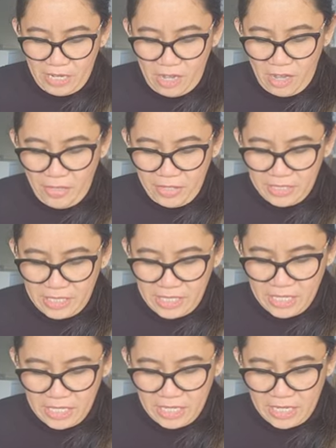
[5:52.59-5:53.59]

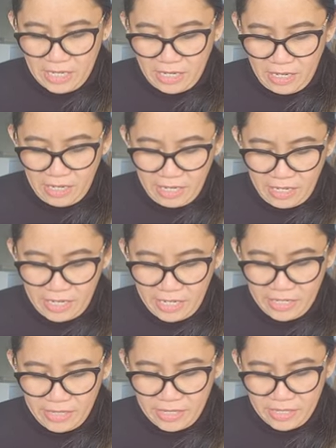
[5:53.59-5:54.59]
authenticity
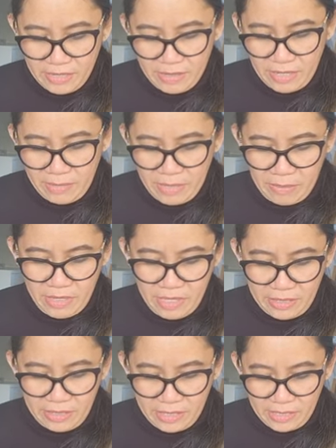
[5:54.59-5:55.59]
cards, and maybe
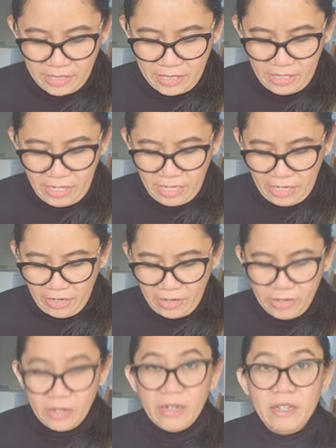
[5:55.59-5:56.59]
this is a
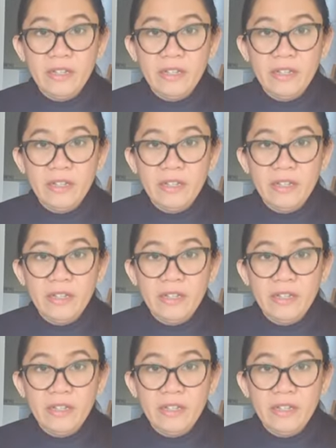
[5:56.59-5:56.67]
care,